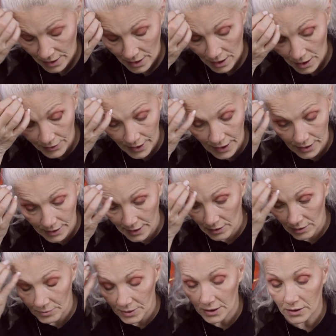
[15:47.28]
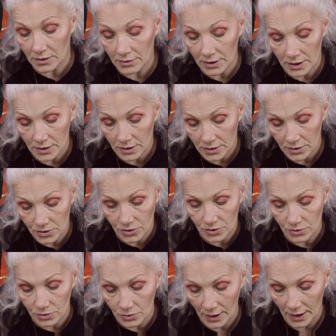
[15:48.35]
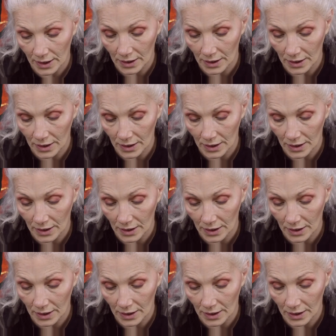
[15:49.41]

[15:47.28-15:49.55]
All right, now I'm gonna go into a